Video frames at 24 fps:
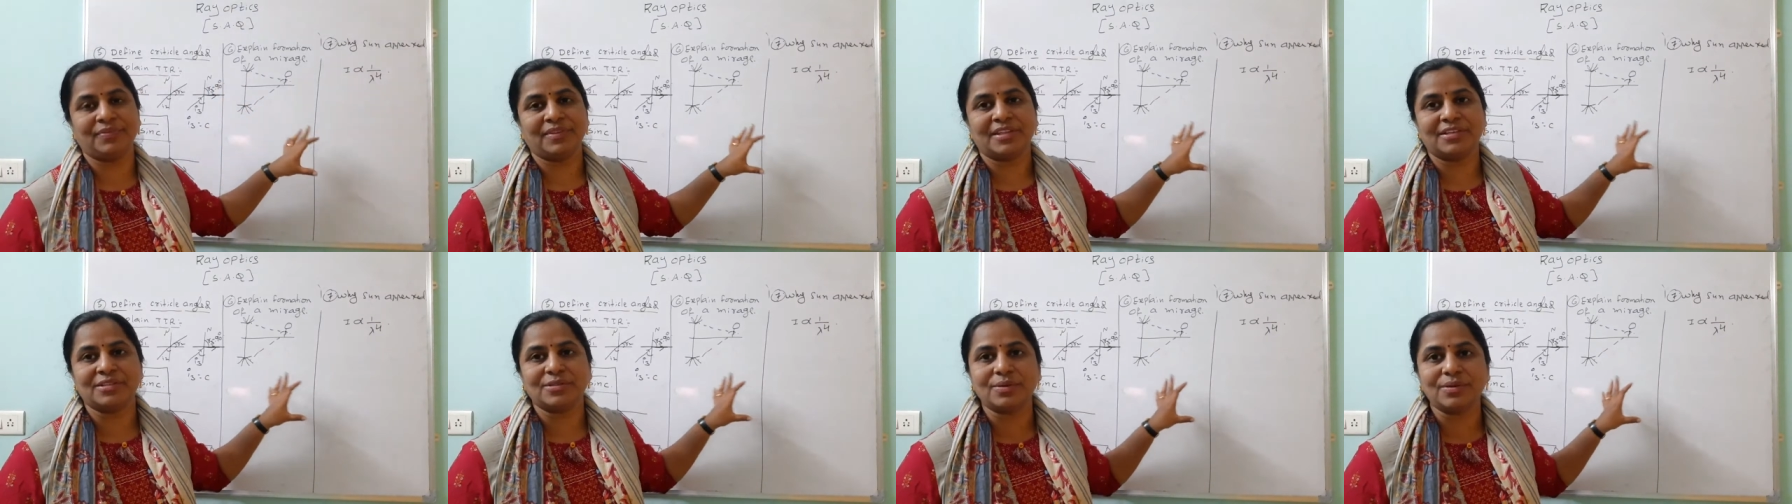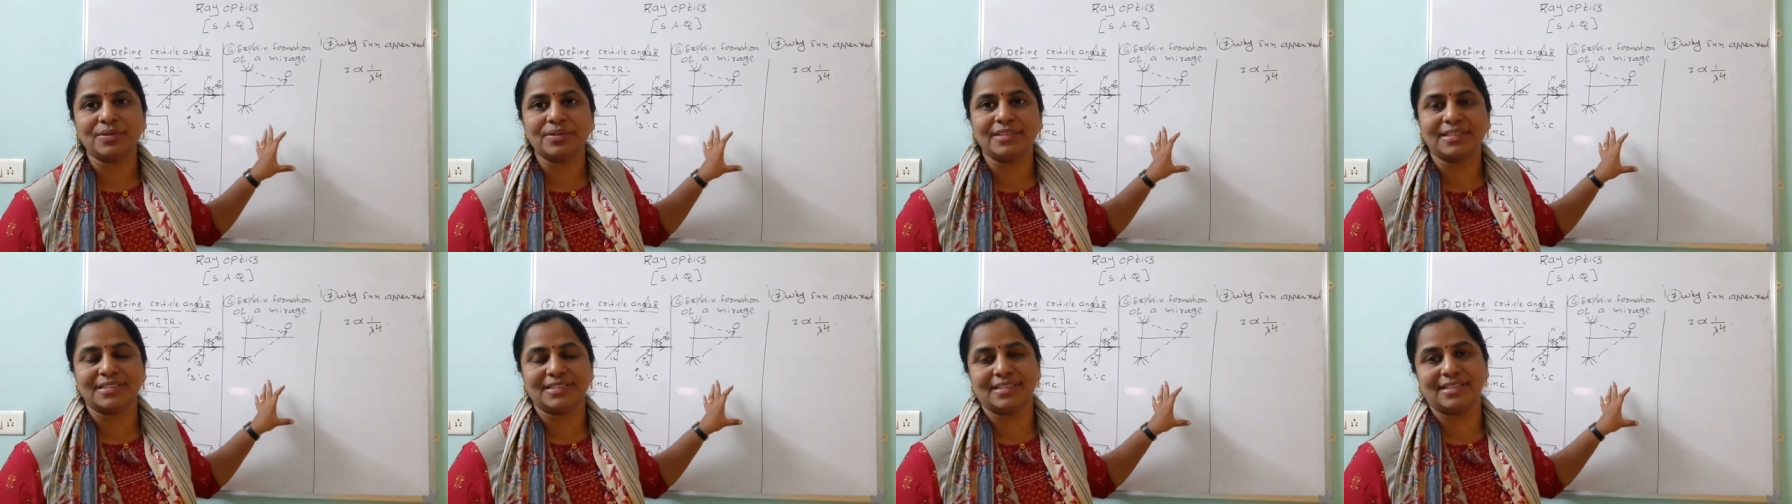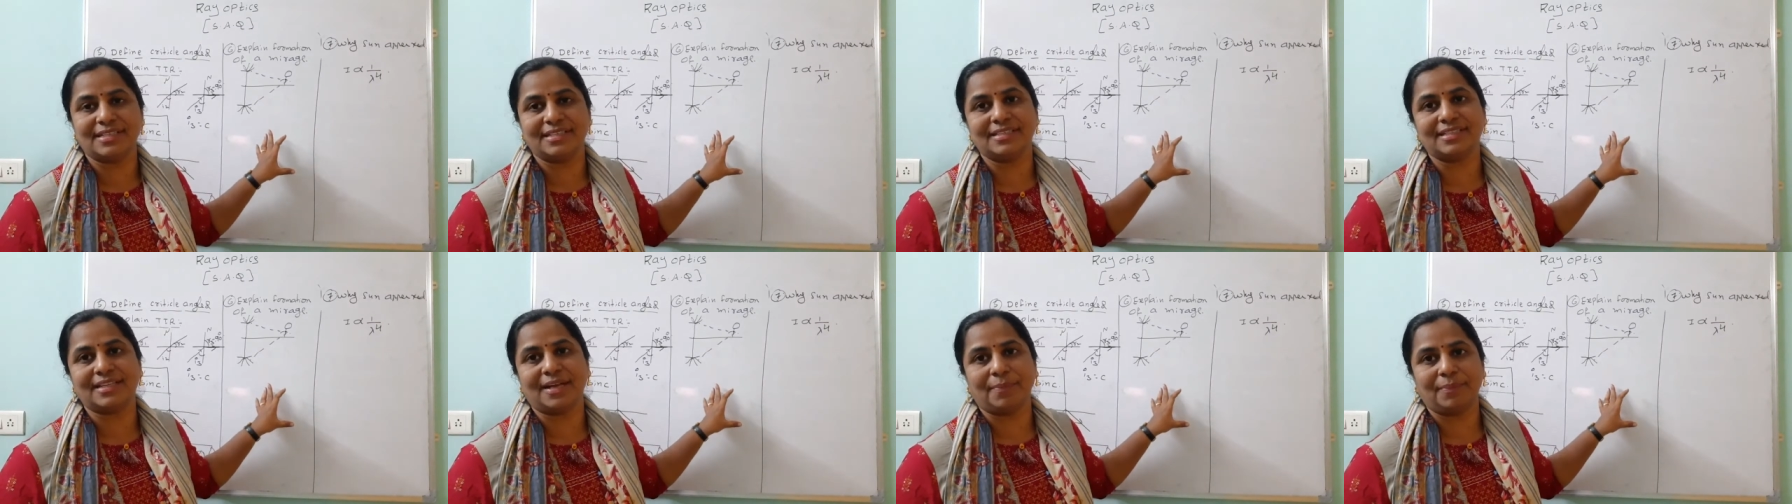So this
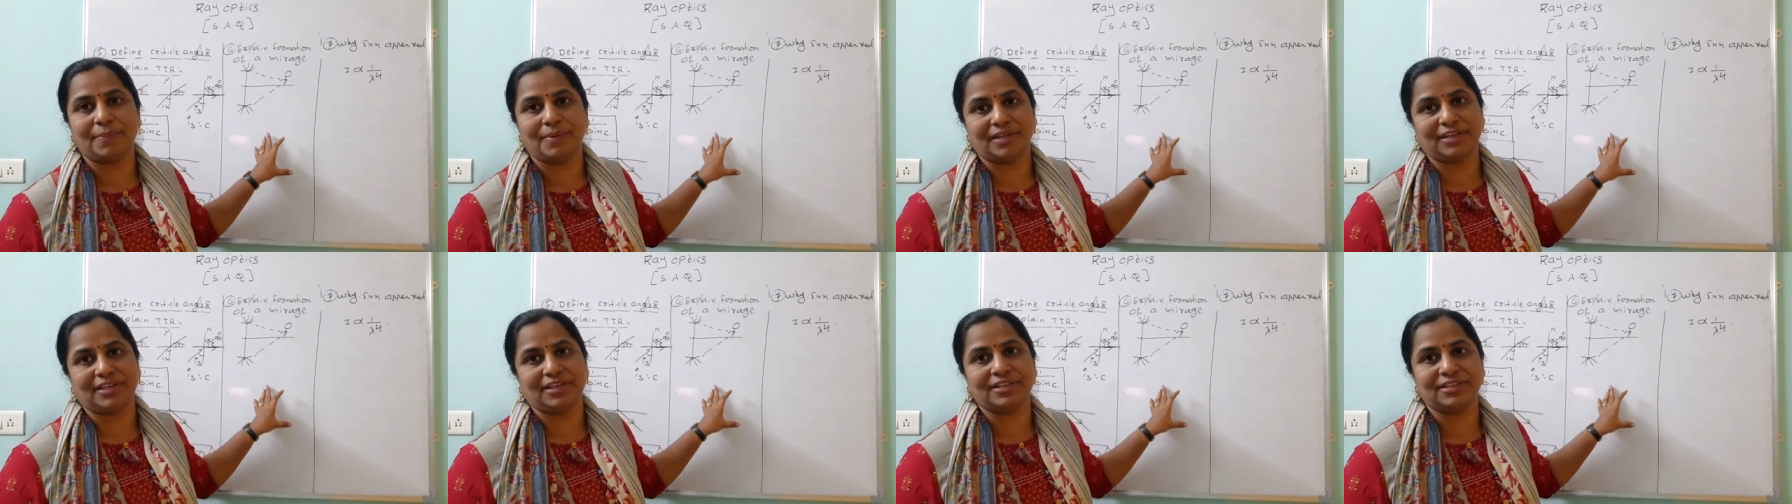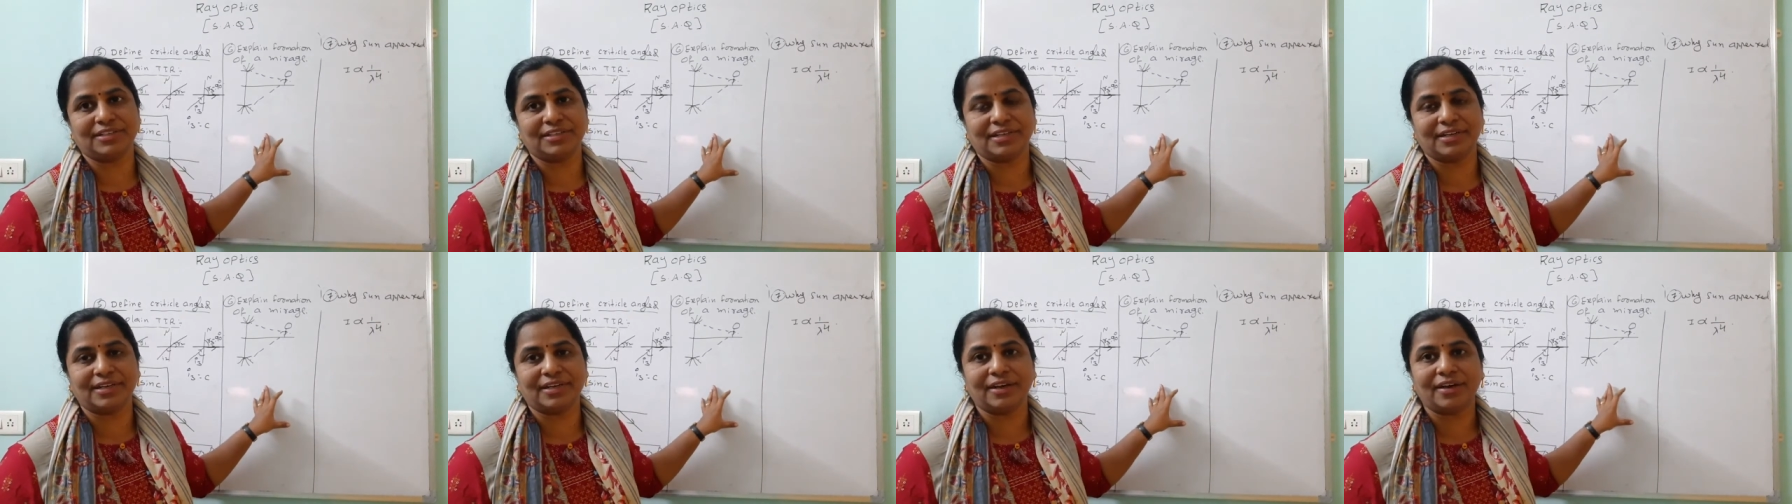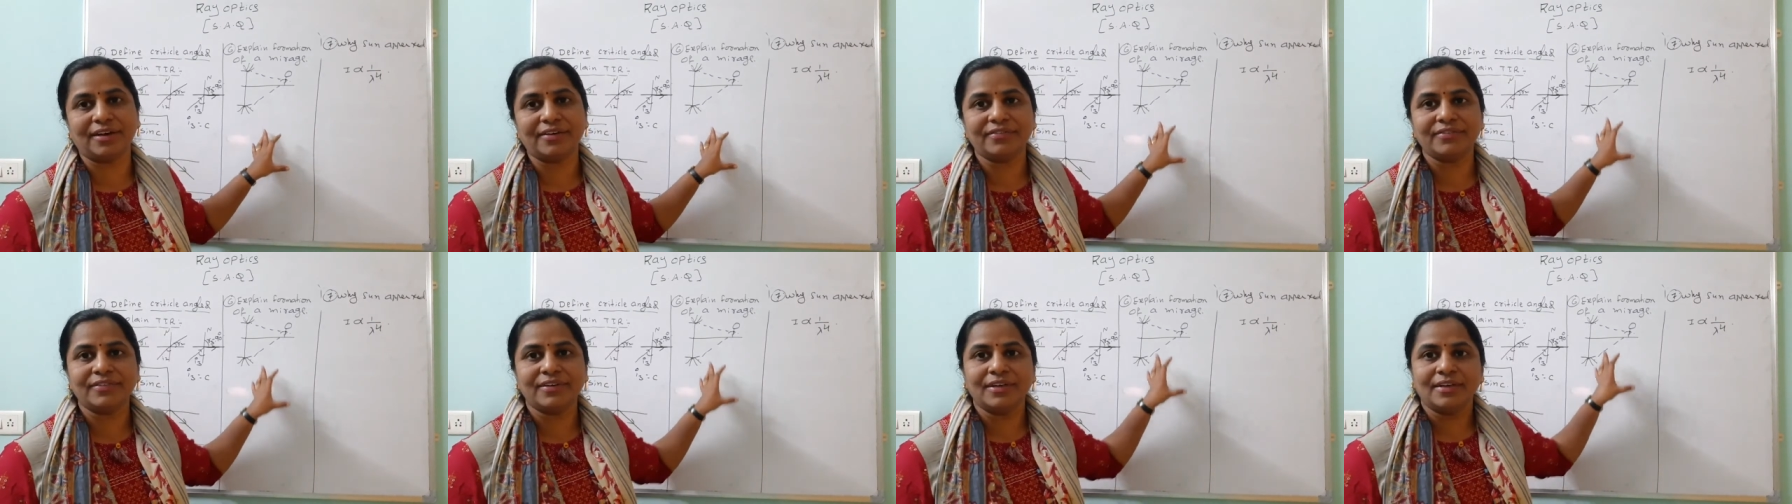is the application
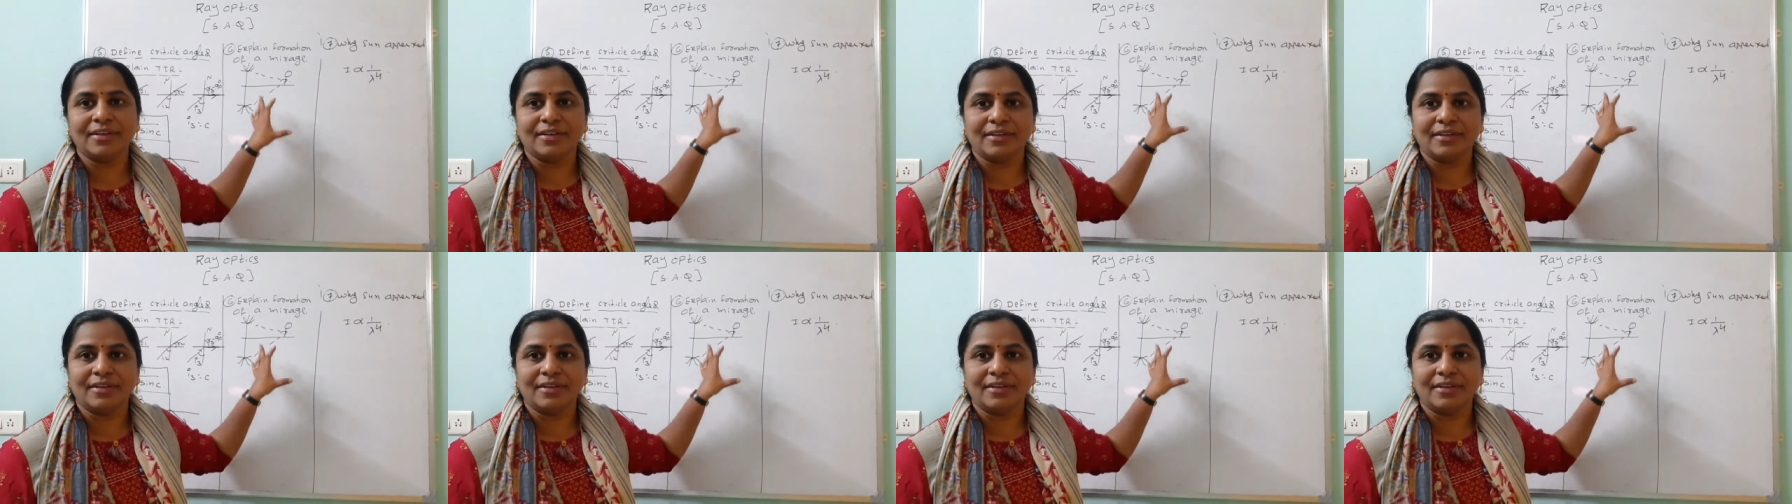of